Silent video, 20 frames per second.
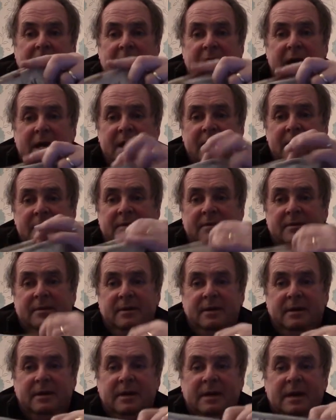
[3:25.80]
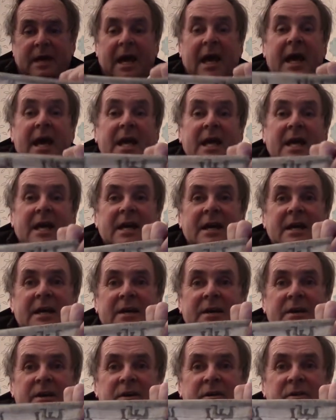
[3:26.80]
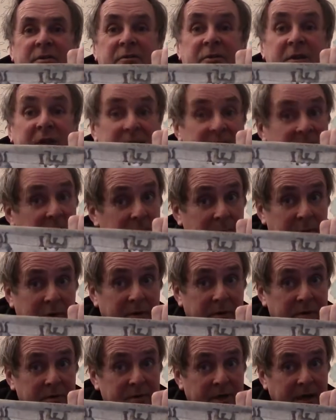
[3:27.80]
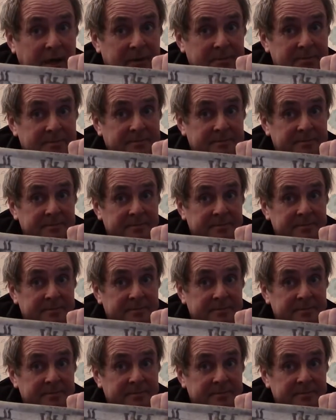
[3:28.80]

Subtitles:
and hey, filter your water.